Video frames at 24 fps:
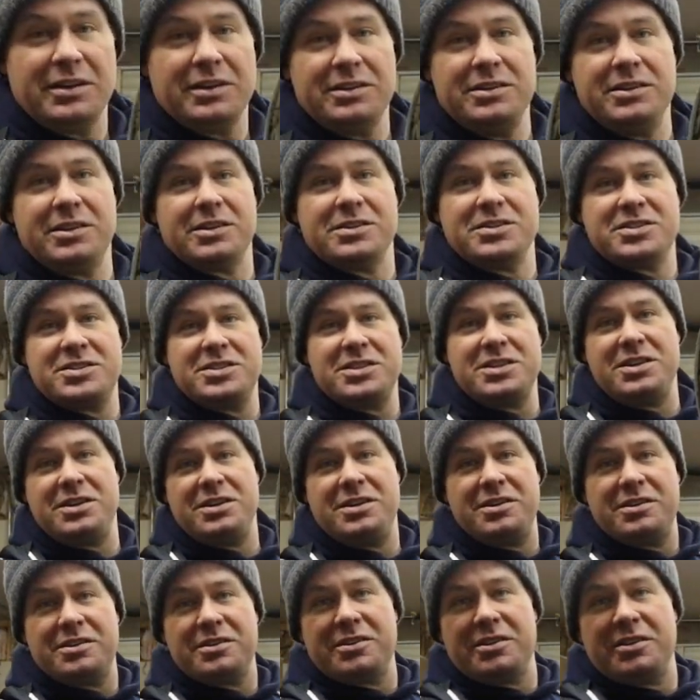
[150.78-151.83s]
you can see
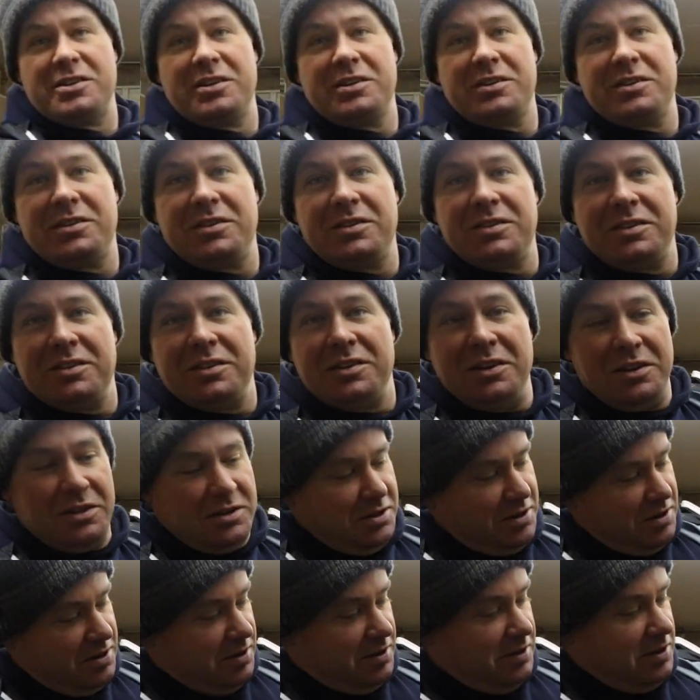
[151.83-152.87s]
here,
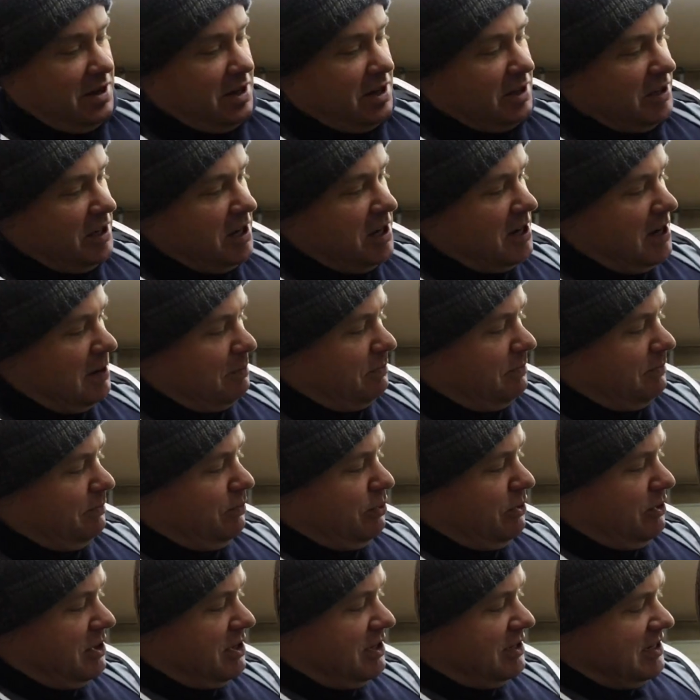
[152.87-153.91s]
they clean up
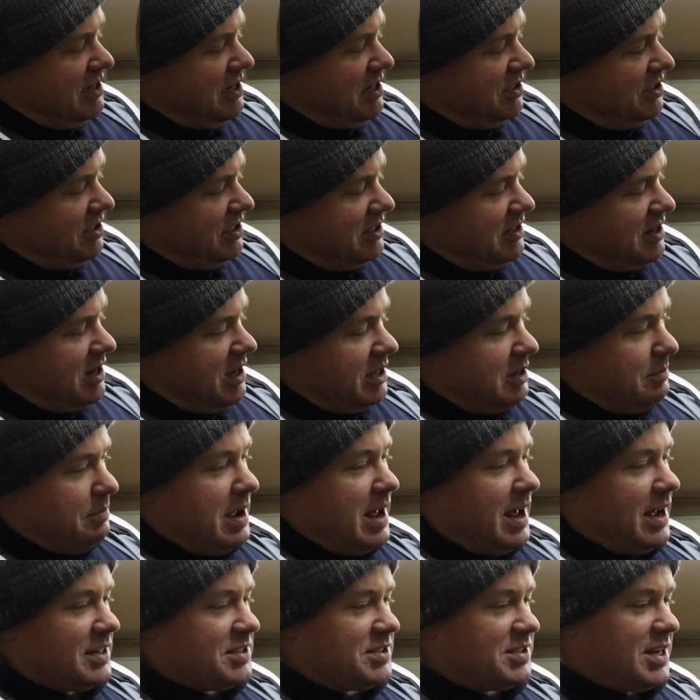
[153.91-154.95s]
pretty decent on the
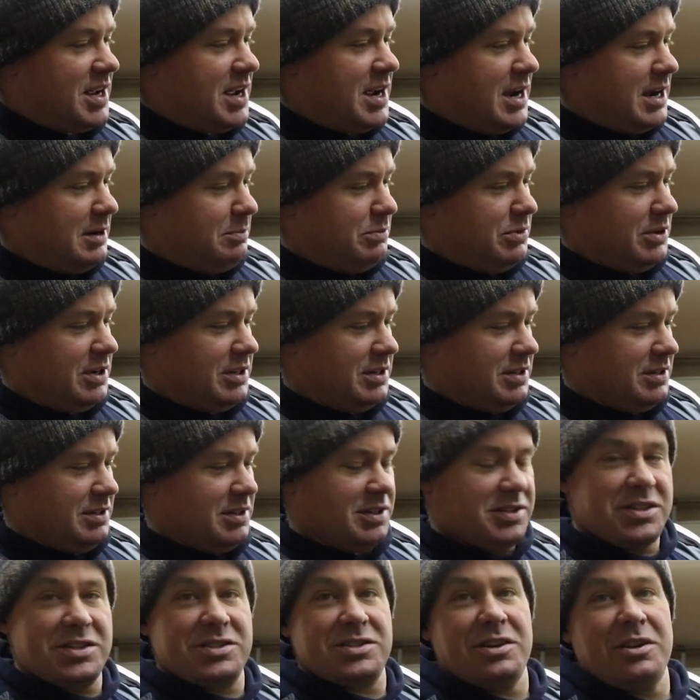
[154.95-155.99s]
back side, but
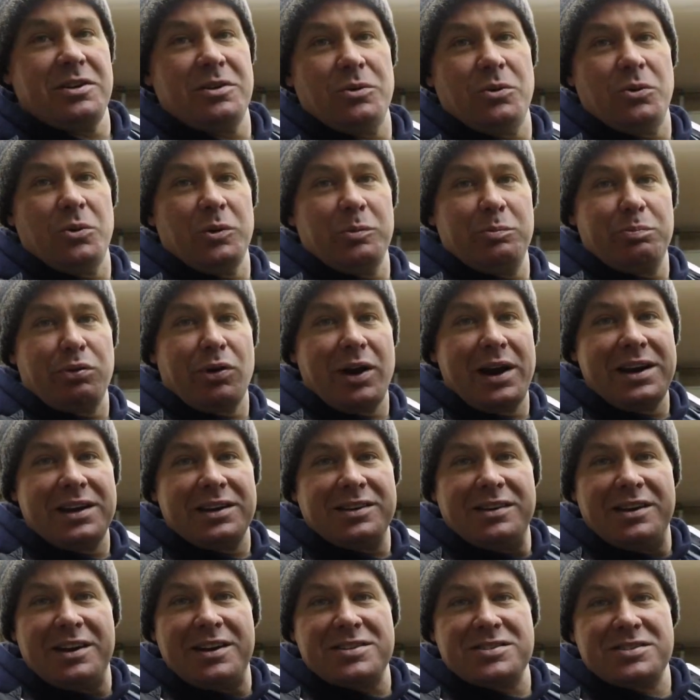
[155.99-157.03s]
this is all old
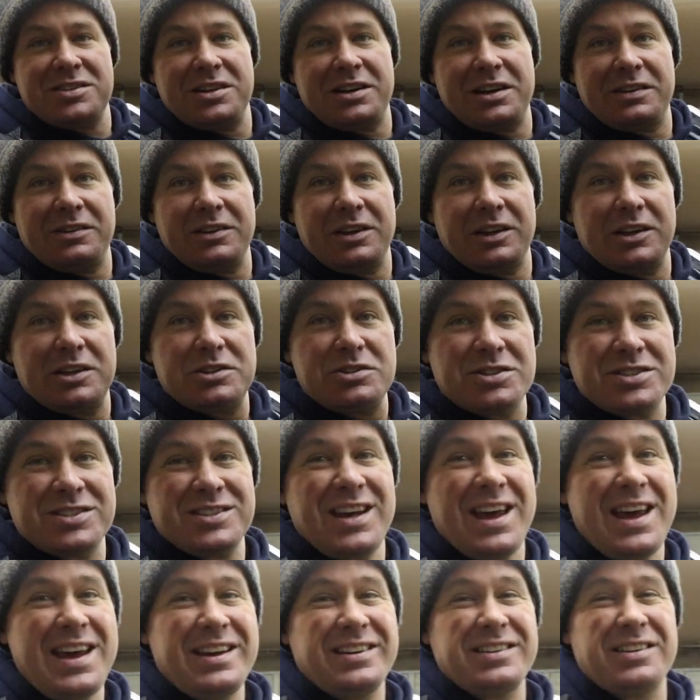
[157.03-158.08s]
brake dust and everything that's just
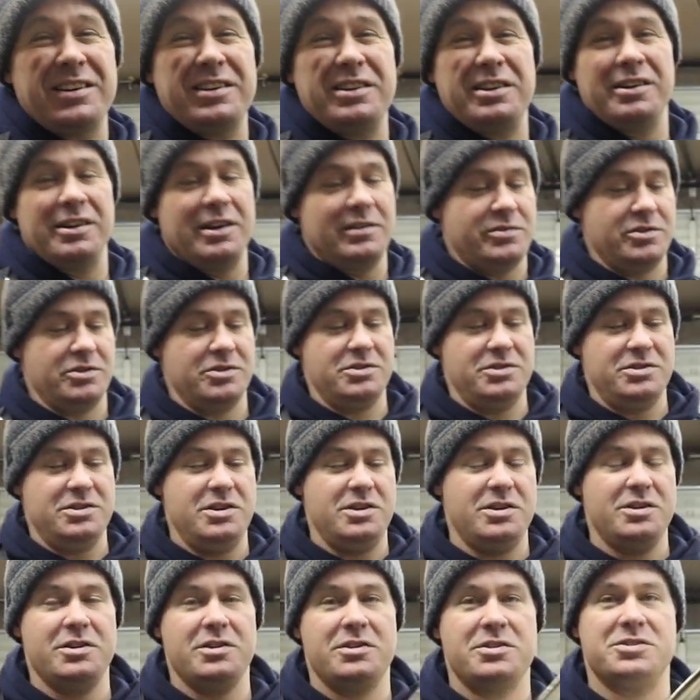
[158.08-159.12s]
caked on here after
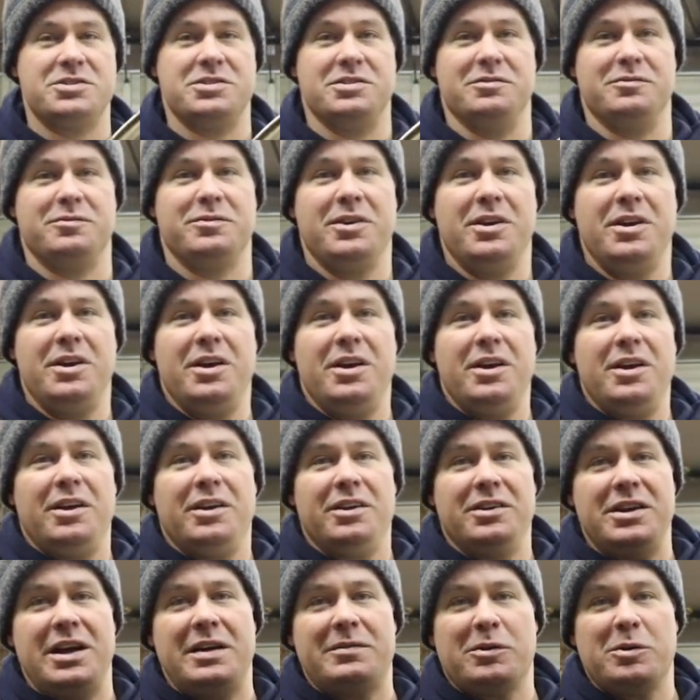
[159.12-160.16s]
years of
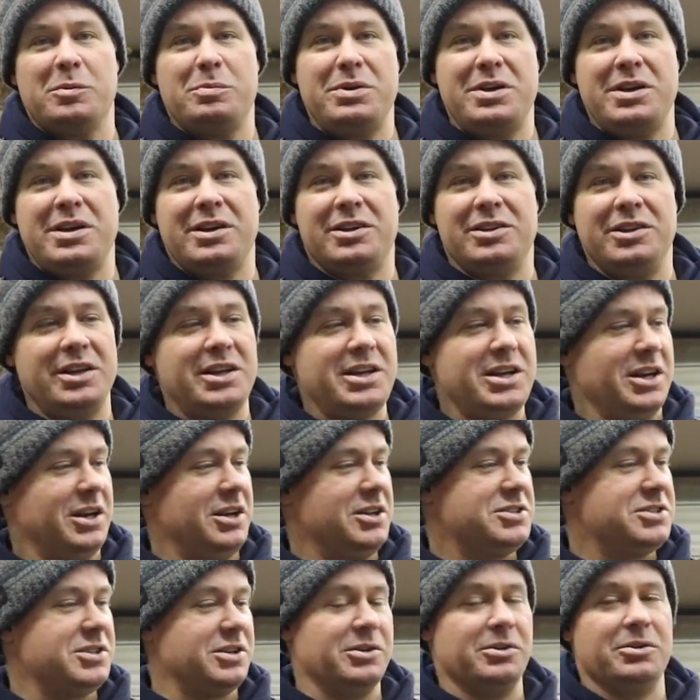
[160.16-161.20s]
never being cleaned.
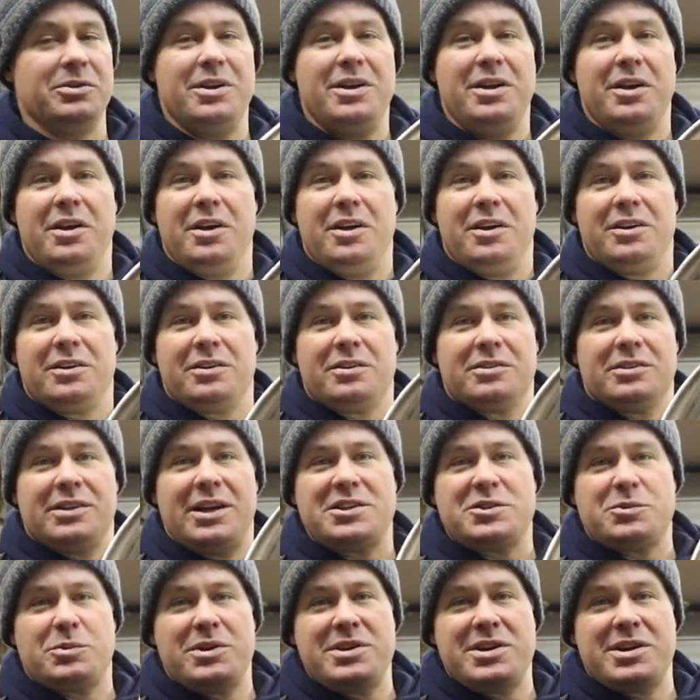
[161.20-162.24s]
So
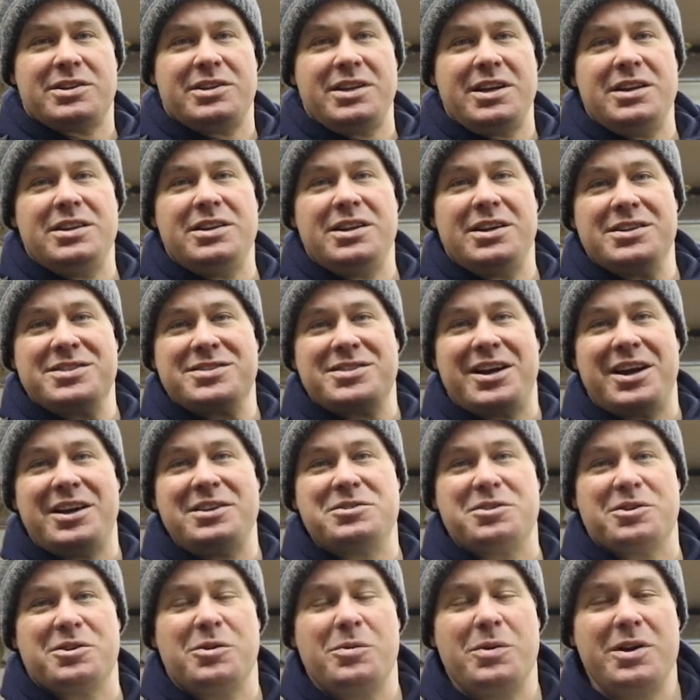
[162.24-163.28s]
that's why you clean the
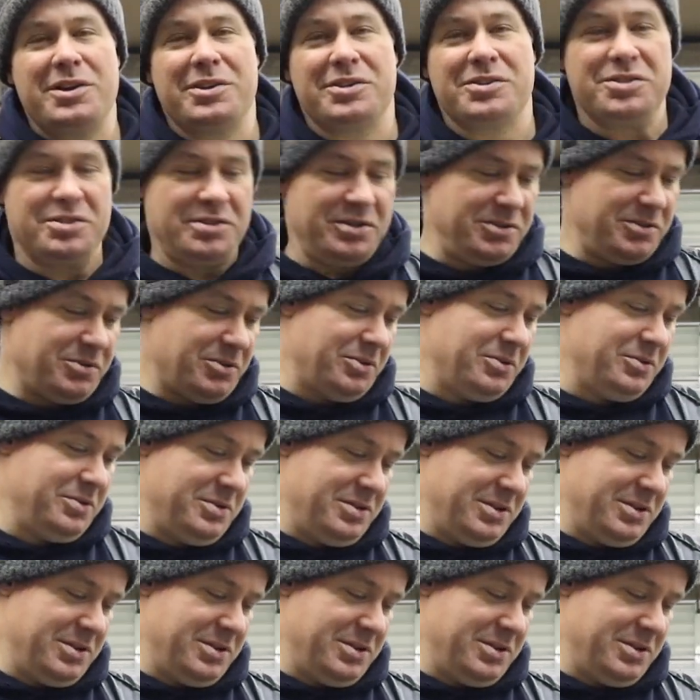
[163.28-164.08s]
insides of your wheels too.